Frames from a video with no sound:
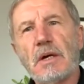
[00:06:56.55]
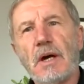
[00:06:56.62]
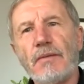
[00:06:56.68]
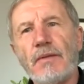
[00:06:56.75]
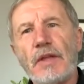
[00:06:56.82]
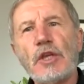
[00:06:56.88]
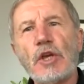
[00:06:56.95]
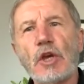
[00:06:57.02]
and
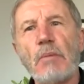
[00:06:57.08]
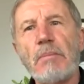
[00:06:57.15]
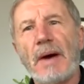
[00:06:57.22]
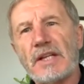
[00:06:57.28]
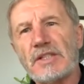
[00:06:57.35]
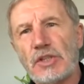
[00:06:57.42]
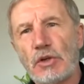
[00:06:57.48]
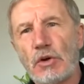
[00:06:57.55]
then you go
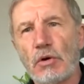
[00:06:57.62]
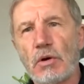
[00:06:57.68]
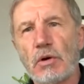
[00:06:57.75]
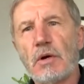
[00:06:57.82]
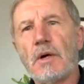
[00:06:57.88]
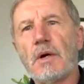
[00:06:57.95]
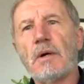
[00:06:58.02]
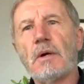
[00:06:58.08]
back to your
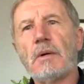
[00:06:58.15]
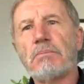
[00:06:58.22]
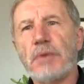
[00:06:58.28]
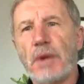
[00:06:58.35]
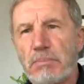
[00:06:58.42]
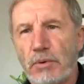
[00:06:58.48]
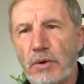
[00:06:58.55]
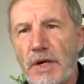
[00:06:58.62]

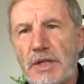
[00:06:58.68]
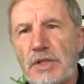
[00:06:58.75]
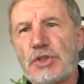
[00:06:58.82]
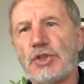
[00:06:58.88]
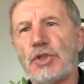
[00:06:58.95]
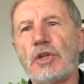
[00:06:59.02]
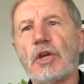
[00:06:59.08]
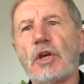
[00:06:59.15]

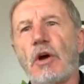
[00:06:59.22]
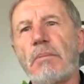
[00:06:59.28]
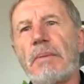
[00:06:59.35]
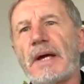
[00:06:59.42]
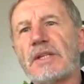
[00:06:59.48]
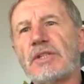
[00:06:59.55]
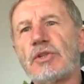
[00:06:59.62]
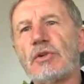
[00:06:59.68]
preparation, you go
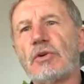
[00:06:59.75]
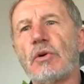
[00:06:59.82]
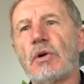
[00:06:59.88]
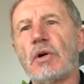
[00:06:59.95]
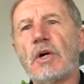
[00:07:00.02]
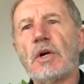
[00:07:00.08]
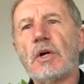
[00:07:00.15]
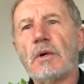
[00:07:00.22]
back to
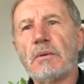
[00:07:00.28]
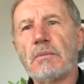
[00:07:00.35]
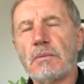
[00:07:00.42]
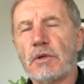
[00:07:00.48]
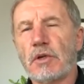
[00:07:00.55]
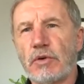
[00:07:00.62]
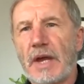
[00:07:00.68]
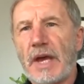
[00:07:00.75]
your
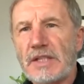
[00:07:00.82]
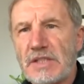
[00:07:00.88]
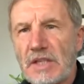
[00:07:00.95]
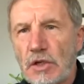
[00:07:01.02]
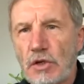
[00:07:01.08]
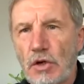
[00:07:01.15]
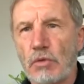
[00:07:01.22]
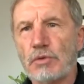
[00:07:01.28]

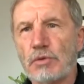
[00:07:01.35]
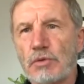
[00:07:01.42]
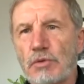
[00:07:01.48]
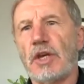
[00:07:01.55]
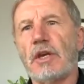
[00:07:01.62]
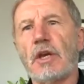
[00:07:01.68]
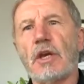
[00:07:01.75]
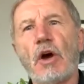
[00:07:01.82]
creating culture,
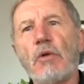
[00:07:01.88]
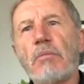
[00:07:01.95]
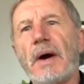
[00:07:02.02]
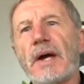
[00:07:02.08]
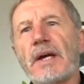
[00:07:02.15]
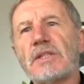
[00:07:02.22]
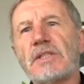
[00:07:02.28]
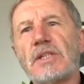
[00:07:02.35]
you go
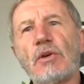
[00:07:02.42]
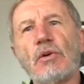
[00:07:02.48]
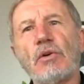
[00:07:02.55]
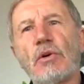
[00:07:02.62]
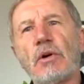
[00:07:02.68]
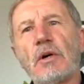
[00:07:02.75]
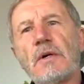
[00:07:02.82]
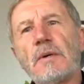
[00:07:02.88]
back to
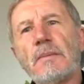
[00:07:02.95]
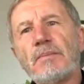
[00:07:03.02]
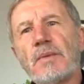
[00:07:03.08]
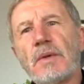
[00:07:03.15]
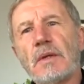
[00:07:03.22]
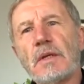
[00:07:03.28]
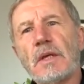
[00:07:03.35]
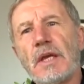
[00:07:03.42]
your
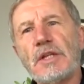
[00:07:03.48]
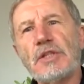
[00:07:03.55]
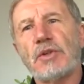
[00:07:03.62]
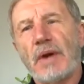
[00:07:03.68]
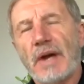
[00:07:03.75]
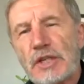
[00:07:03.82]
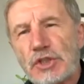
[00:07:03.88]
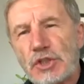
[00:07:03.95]

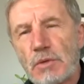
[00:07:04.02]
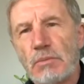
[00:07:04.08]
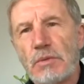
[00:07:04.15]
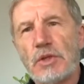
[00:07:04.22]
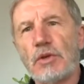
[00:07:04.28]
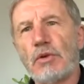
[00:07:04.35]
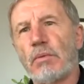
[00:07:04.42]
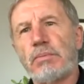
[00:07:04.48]
interaction
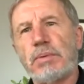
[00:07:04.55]
with your